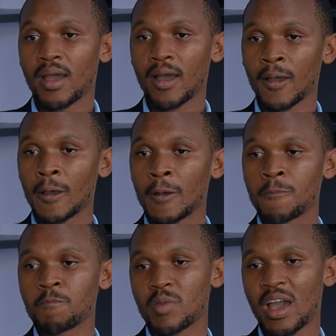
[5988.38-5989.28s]

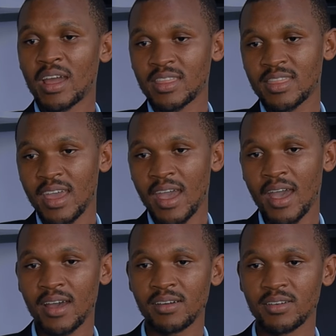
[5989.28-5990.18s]
Um, are
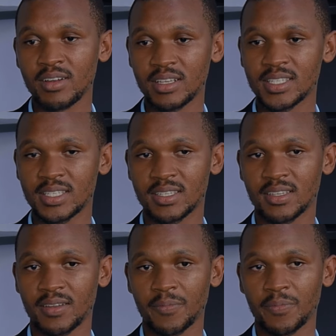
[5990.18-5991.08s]
there risks?